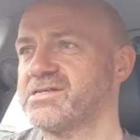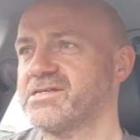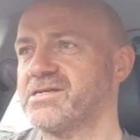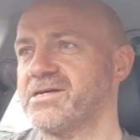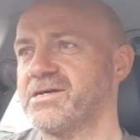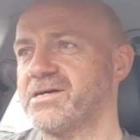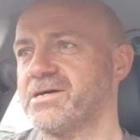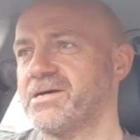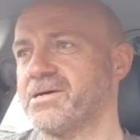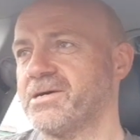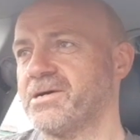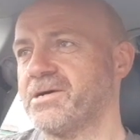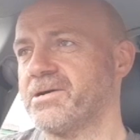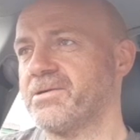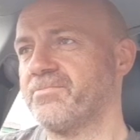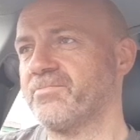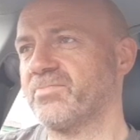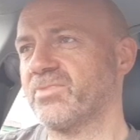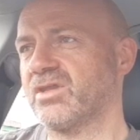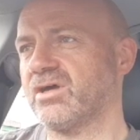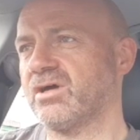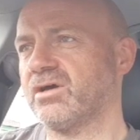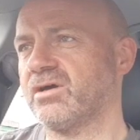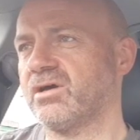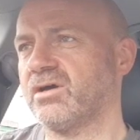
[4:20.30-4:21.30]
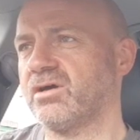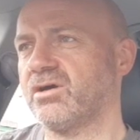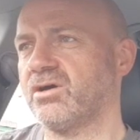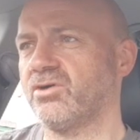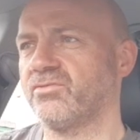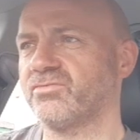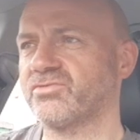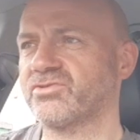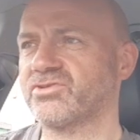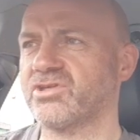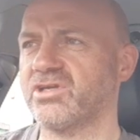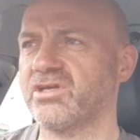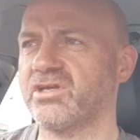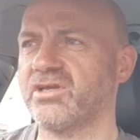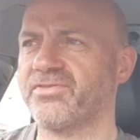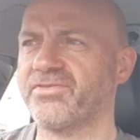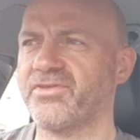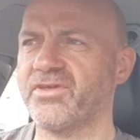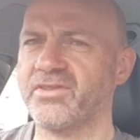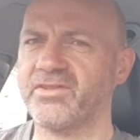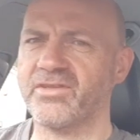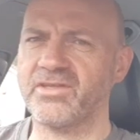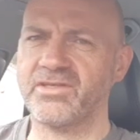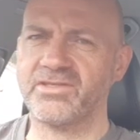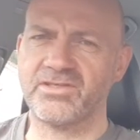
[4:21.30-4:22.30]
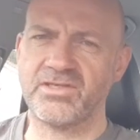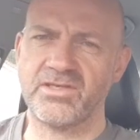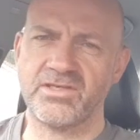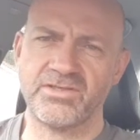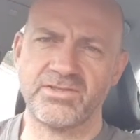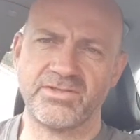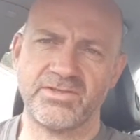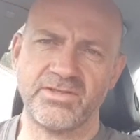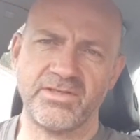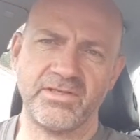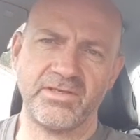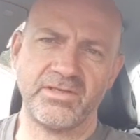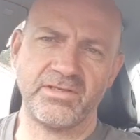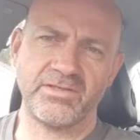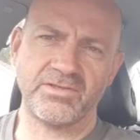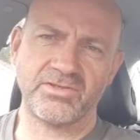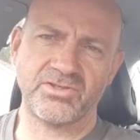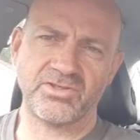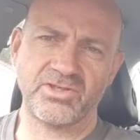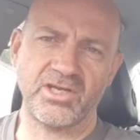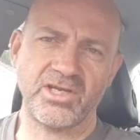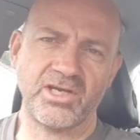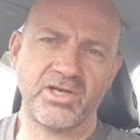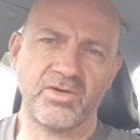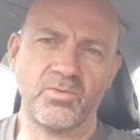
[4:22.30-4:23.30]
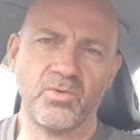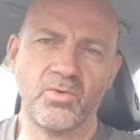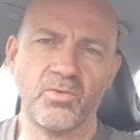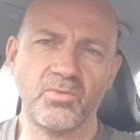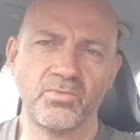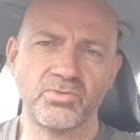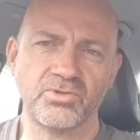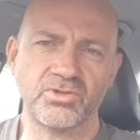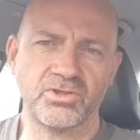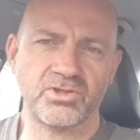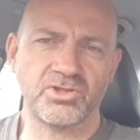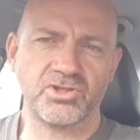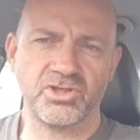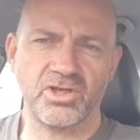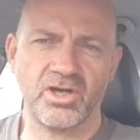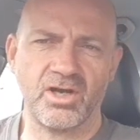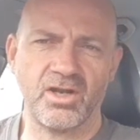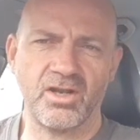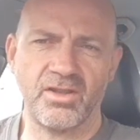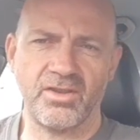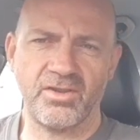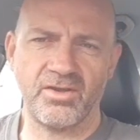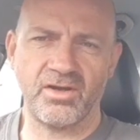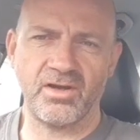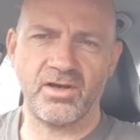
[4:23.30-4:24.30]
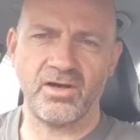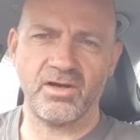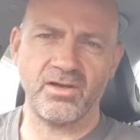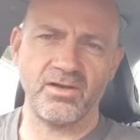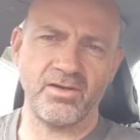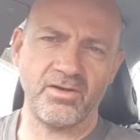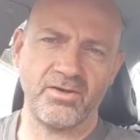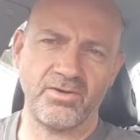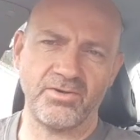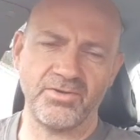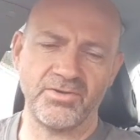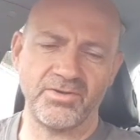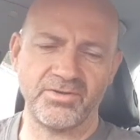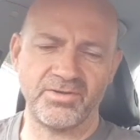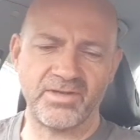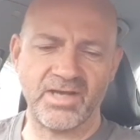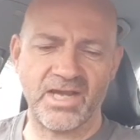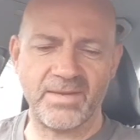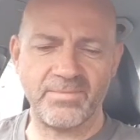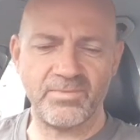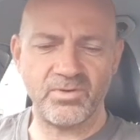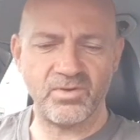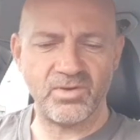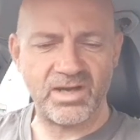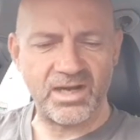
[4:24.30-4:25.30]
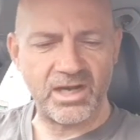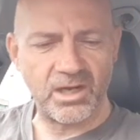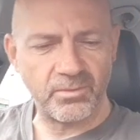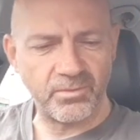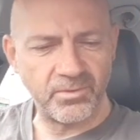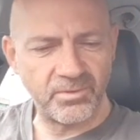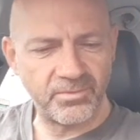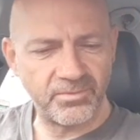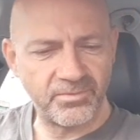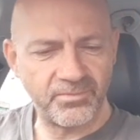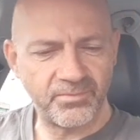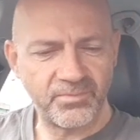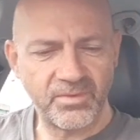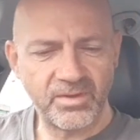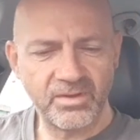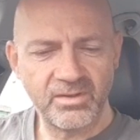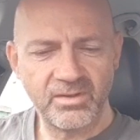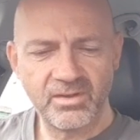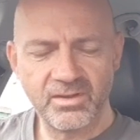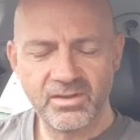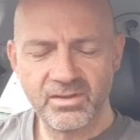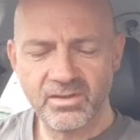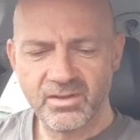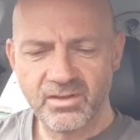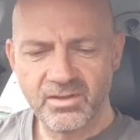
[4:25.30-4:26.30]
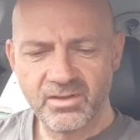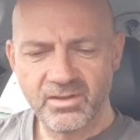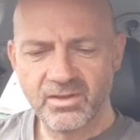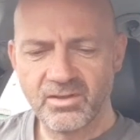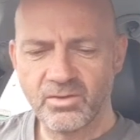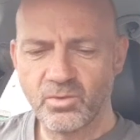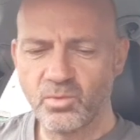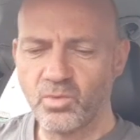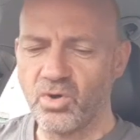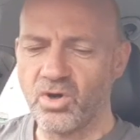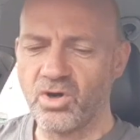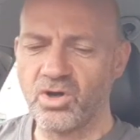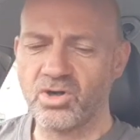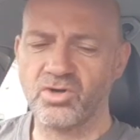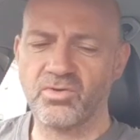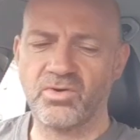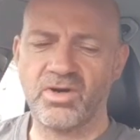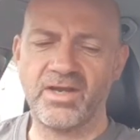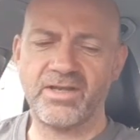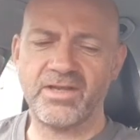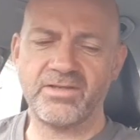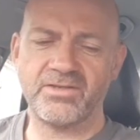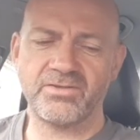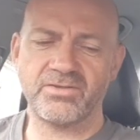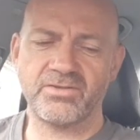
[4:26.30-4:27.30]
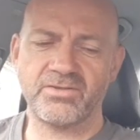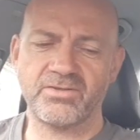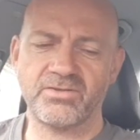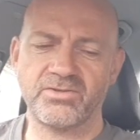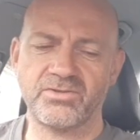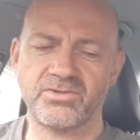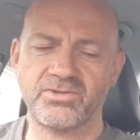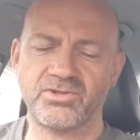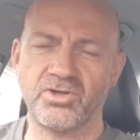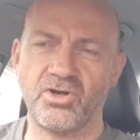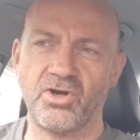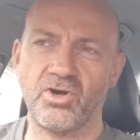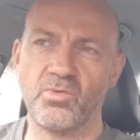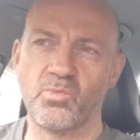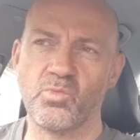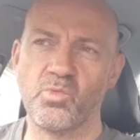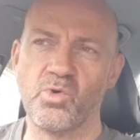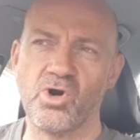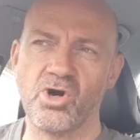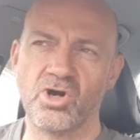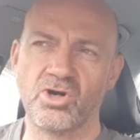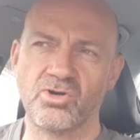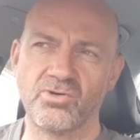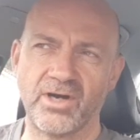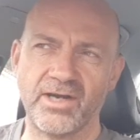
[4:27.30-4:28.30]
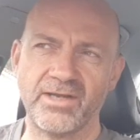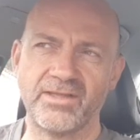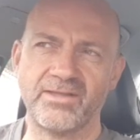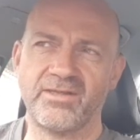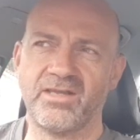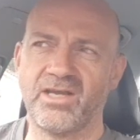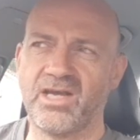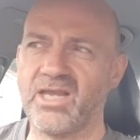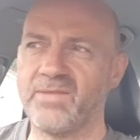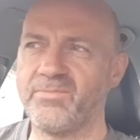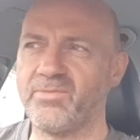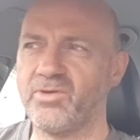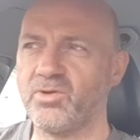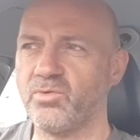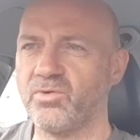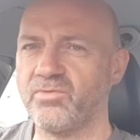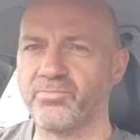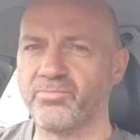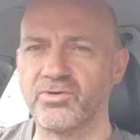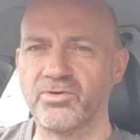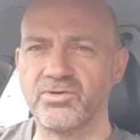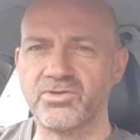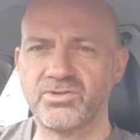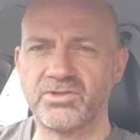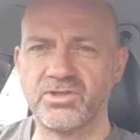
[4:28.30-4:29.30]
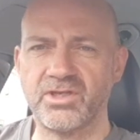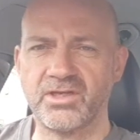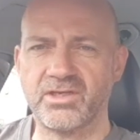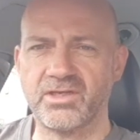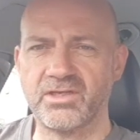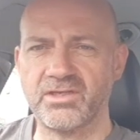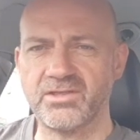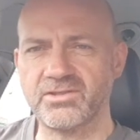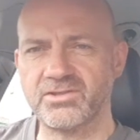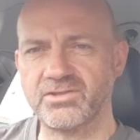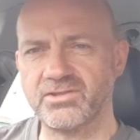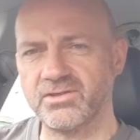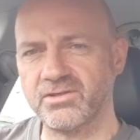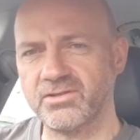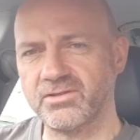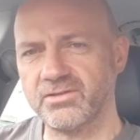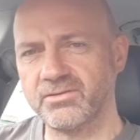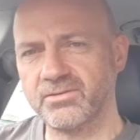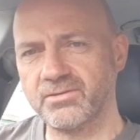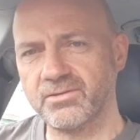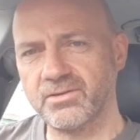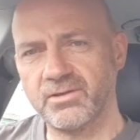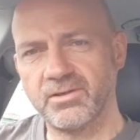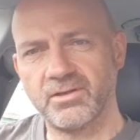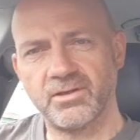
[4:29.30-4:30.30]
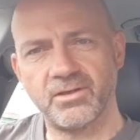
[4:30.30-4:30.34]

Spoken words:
Obviously, I think this is the sequel to Charlotte the Harlot on the debut album. What a great song. What a great debut with Bruce Dickinson.